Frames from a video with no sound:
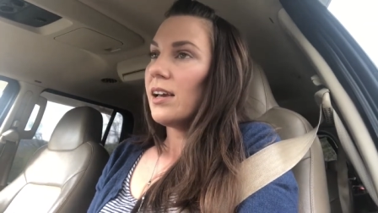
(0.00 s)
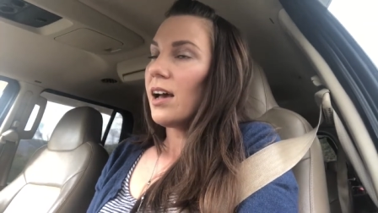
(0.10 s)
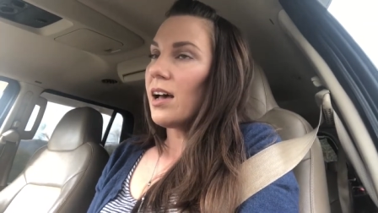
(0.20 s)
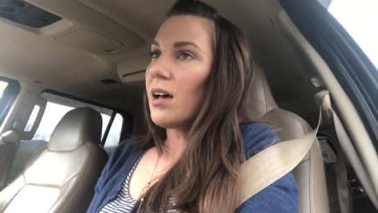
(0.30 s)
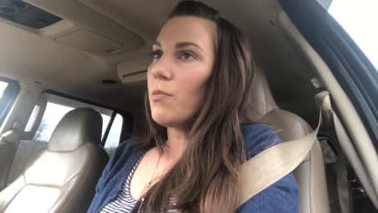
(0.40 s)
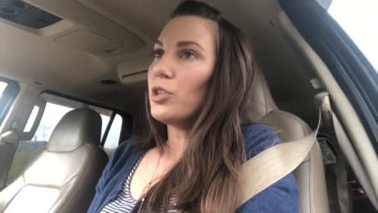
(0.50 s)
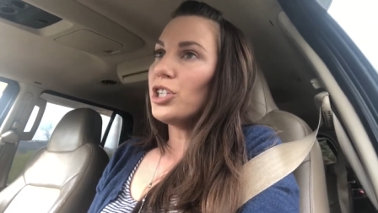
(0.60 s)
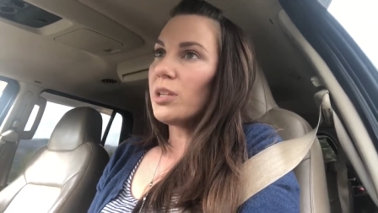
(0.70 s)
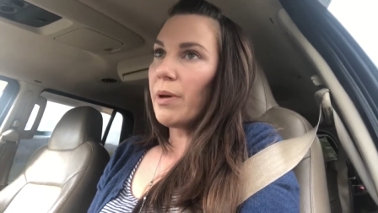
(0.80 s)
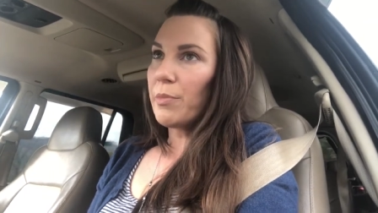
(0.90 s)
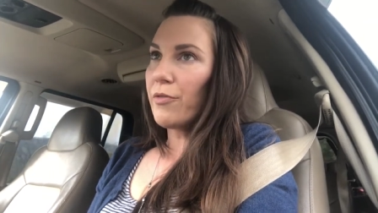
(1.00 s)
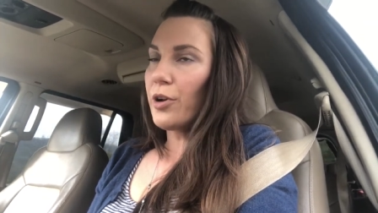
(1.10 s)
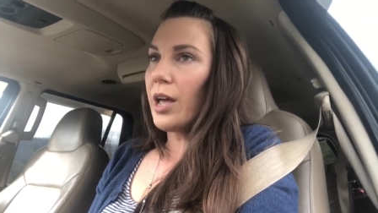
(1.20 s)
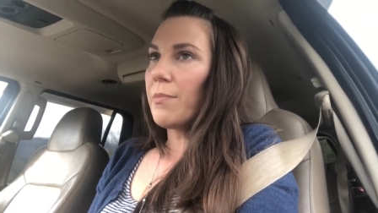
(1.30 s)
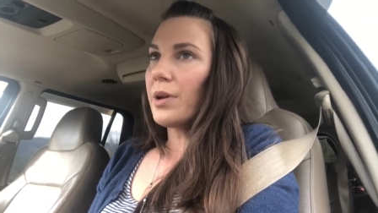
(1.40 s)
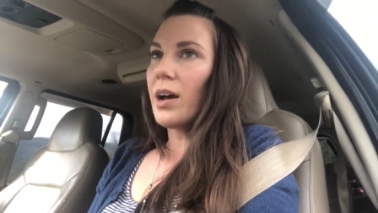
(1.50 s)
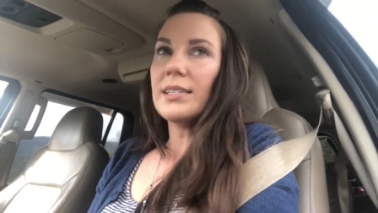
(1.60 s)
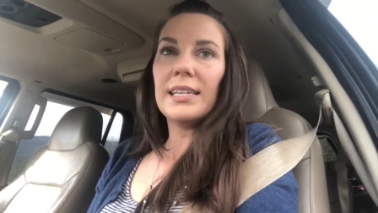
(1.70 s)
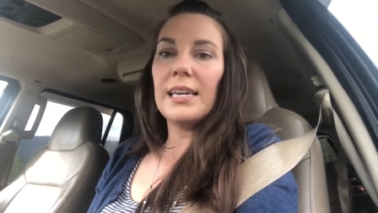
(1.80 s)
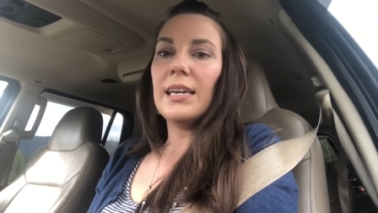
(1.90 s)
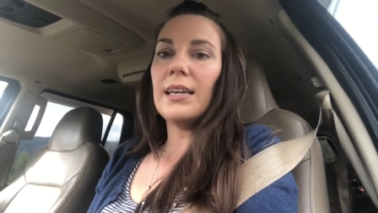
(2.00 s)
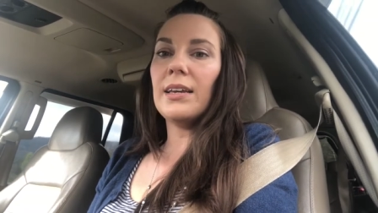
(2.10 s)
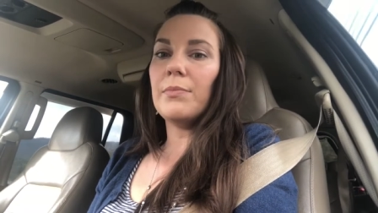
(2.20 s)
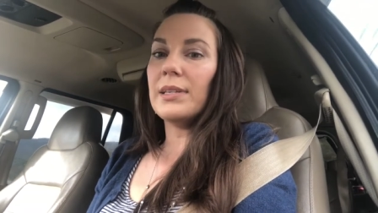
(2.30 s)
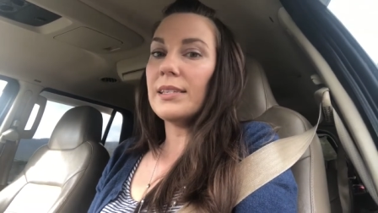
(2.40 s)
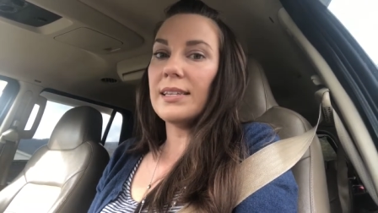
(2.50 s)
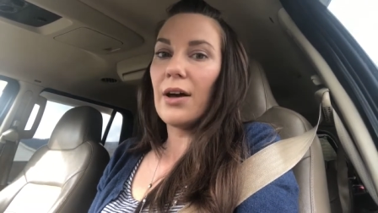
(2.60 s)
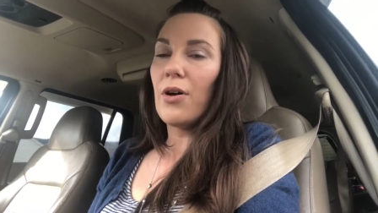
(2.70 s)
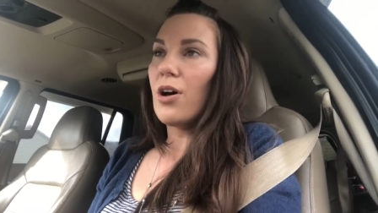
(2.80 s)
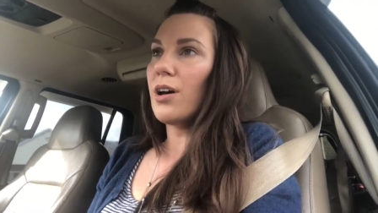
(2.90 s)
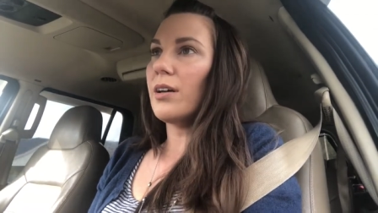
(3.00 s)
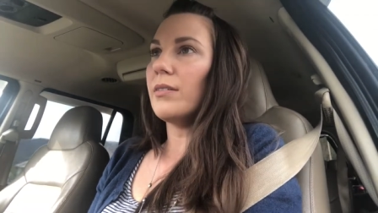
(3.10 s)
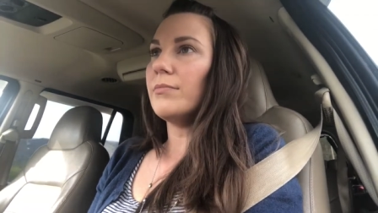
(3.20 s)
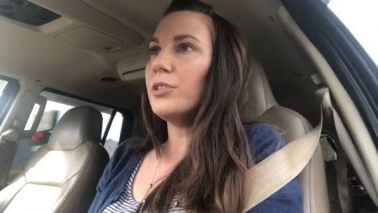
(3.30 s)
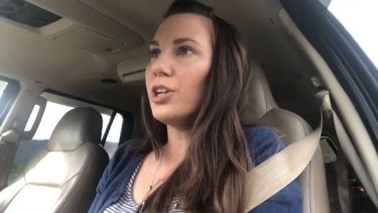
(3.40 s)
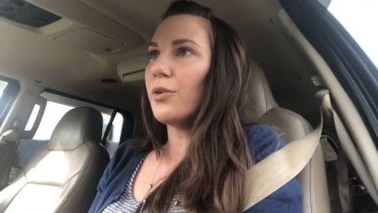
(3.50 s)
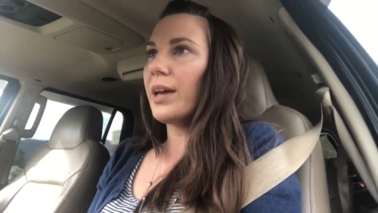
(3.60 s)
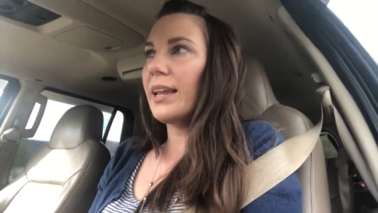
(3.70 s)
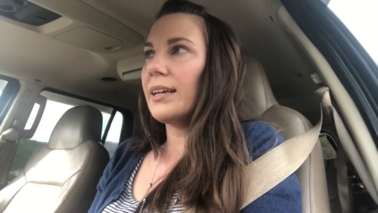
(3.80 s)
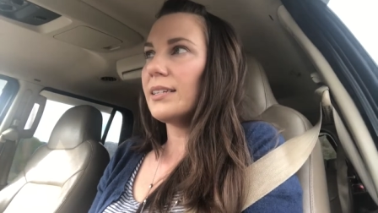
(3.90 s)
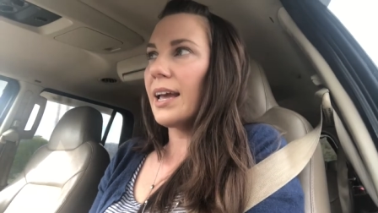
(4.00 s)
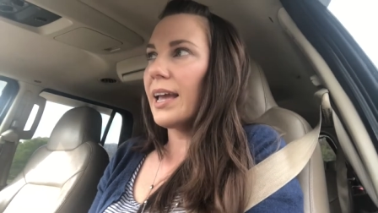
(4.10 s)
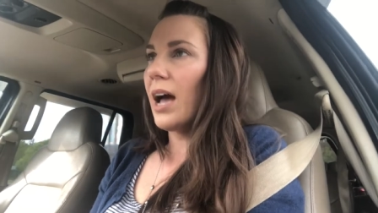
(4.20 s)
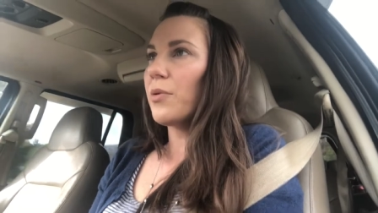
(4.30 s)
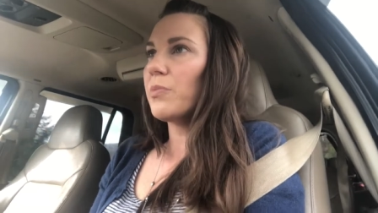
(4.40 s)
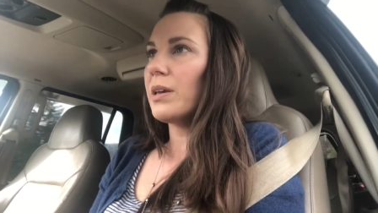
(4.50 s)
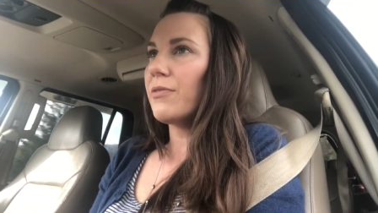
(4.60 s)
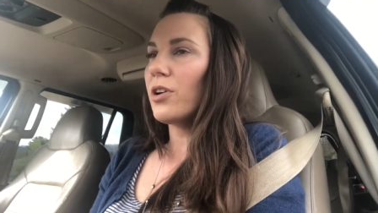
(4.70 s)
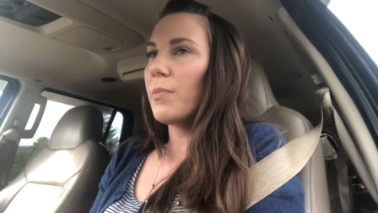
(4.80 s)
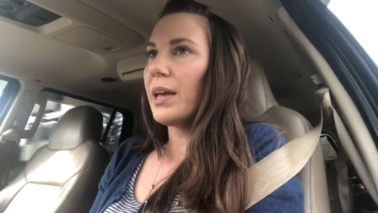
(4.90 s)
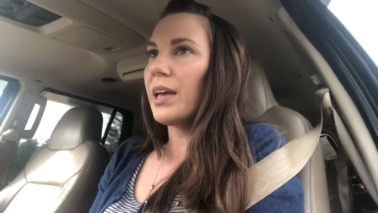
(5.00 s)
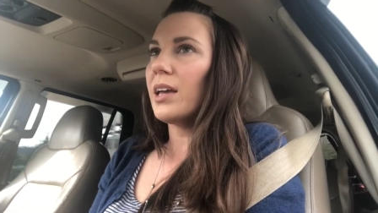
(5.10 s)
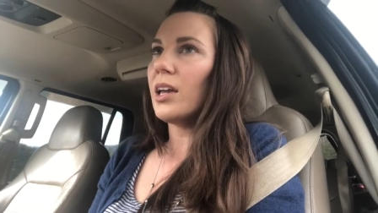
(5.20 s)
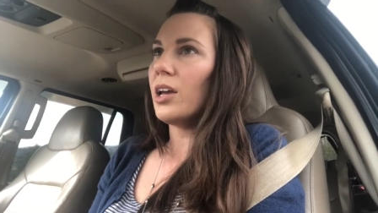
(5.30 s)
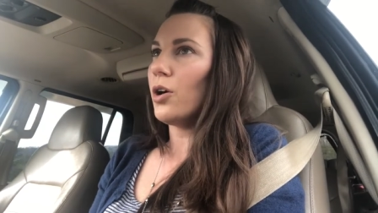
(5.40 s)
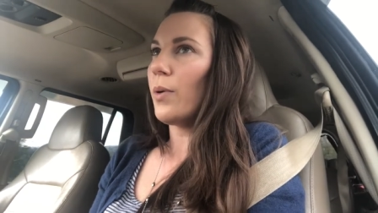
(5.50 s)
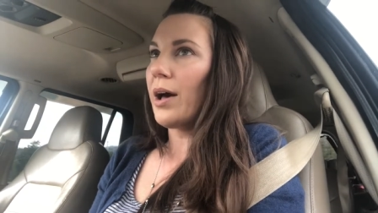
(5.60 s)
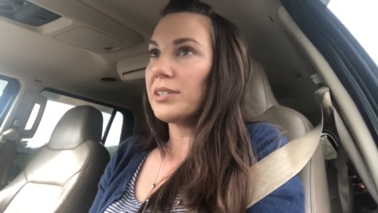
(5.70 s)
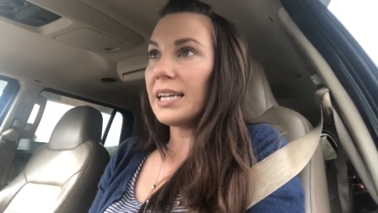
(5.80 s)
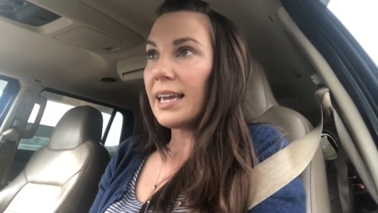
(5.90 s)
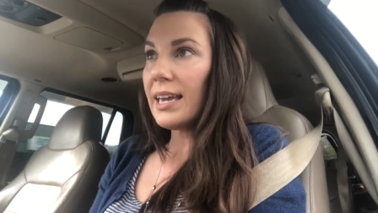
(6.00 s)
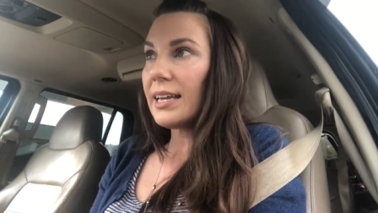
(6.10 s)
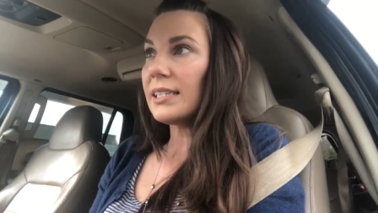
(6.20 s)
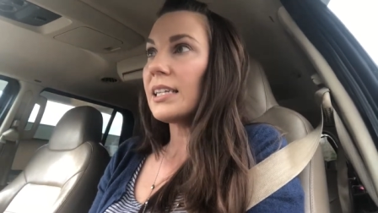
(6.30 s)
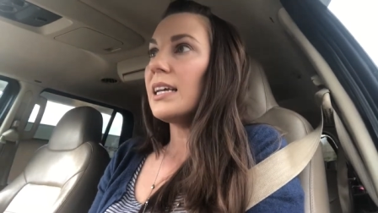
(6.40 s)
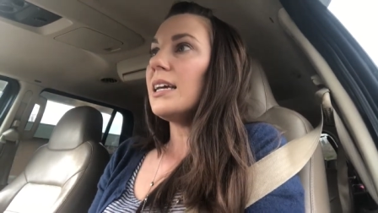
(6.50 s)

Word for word: Um, which is a bummer for him because he misses out on, you know, getting to hang out with me for a bit, go out to eat.